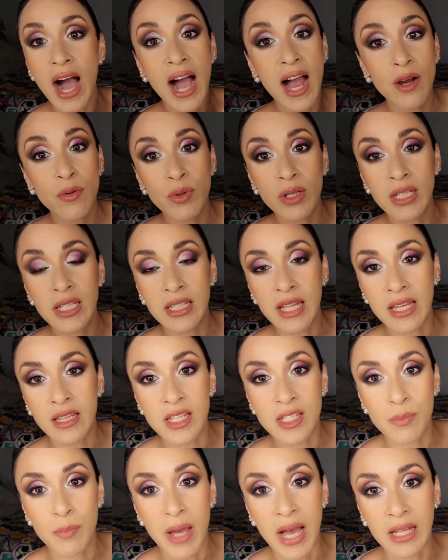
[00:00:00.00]
I really like
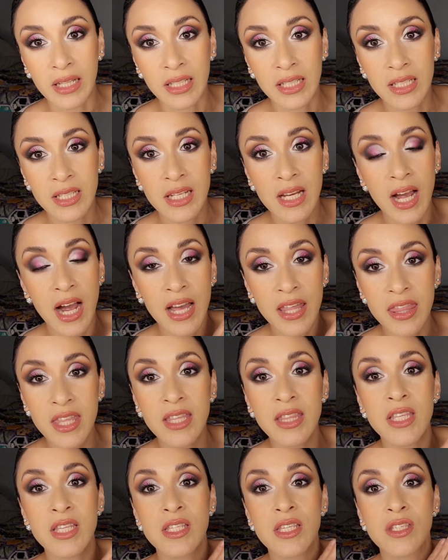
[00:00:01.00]
this palette. I
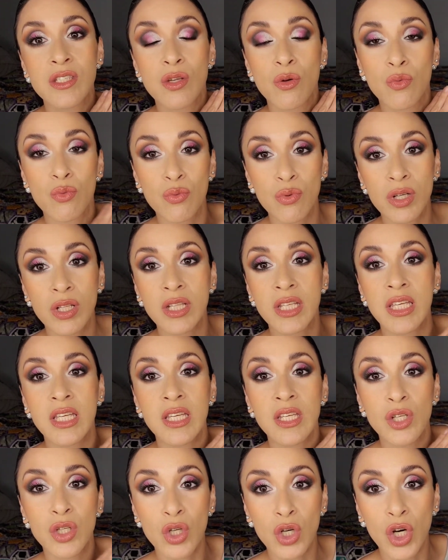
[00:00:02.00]
think this is a
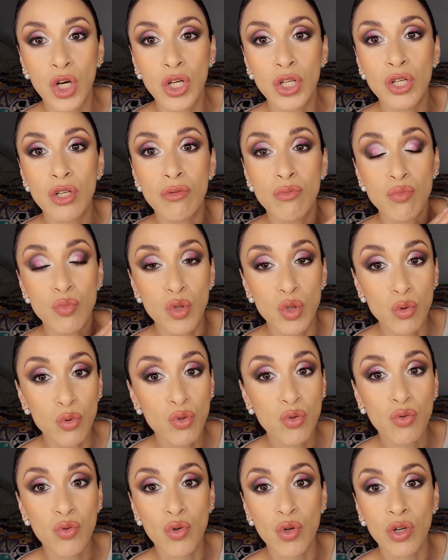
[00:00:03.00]
really good
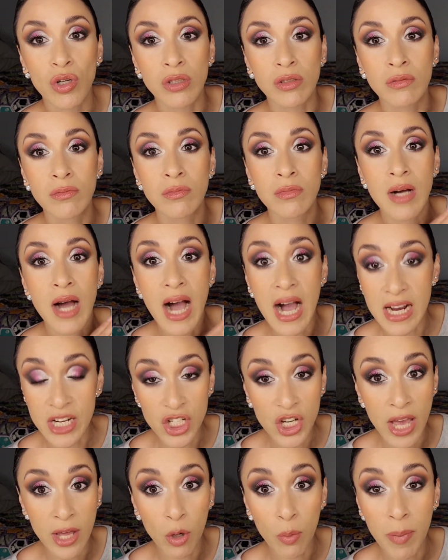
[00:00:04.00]
neutral
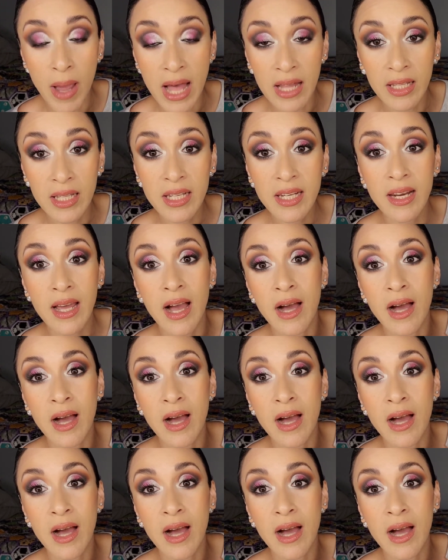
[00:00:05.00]
eyeshadow palette.